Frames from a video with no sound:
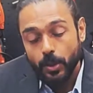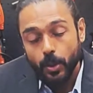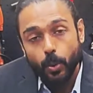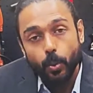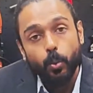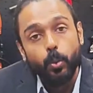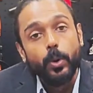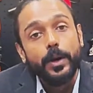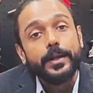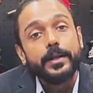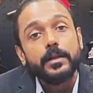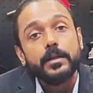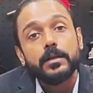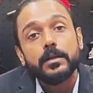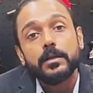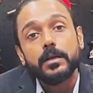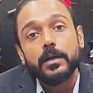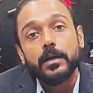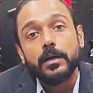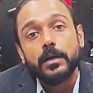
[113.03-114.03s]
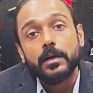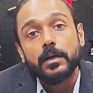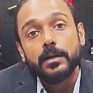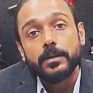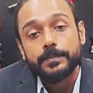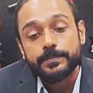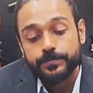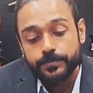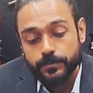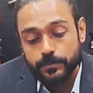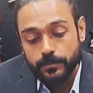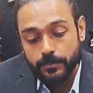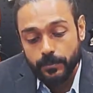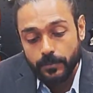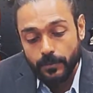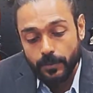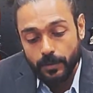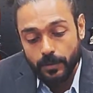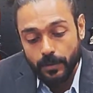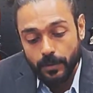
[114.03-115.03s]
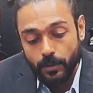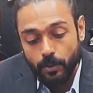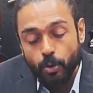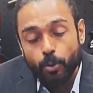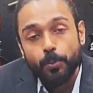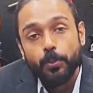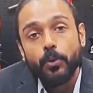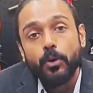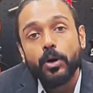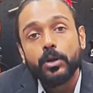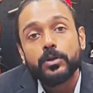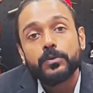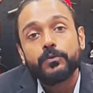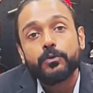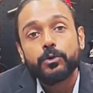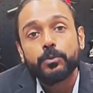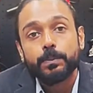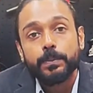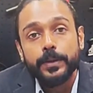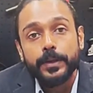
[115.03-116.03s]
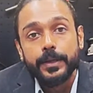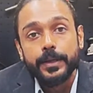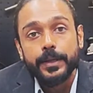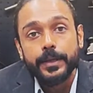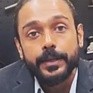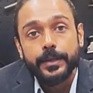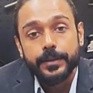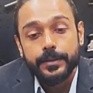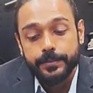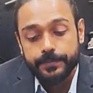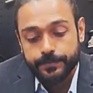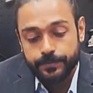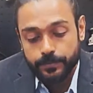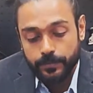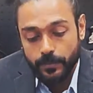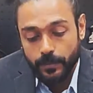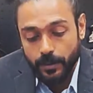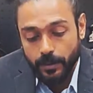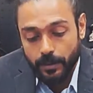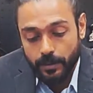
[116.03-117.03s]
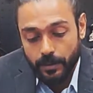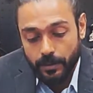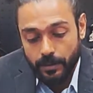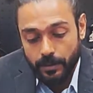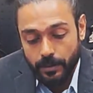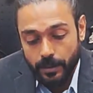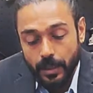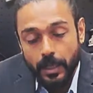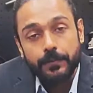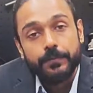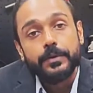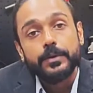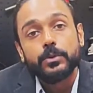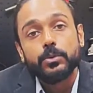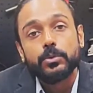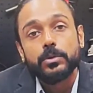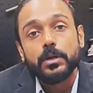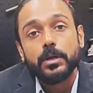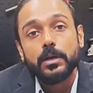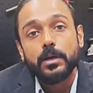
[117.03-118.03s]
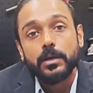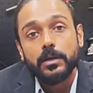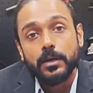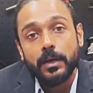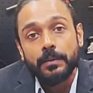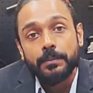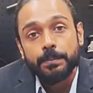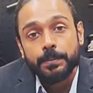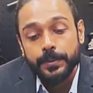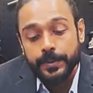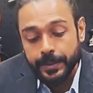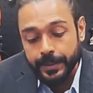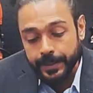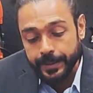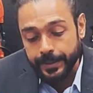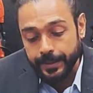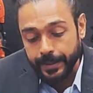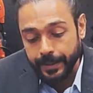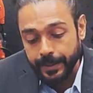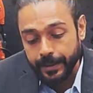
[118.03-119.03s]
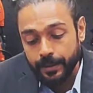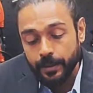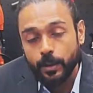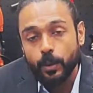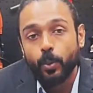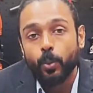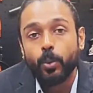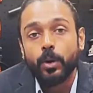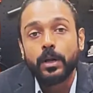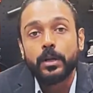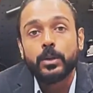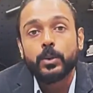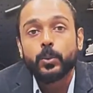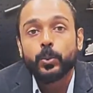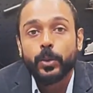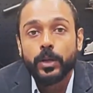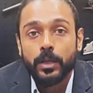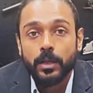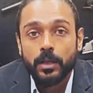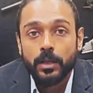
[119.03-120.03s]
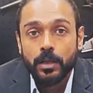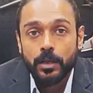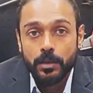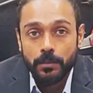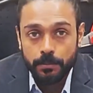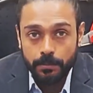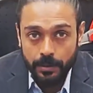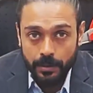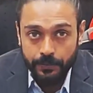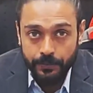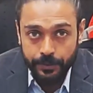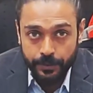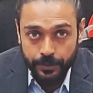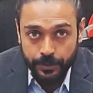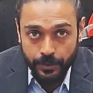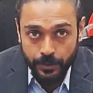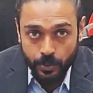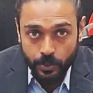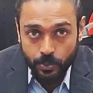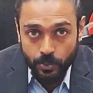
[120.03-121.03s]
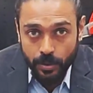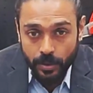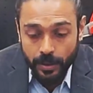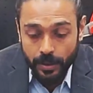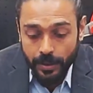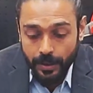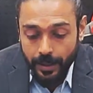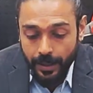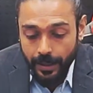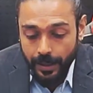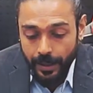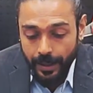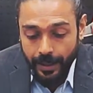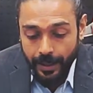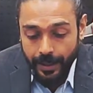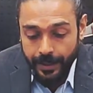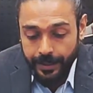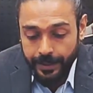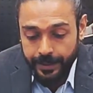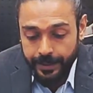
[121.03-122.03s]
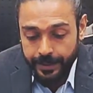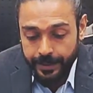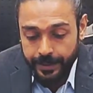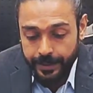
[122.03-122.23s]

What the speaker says: One coupon would be given to the company and one will be with you, and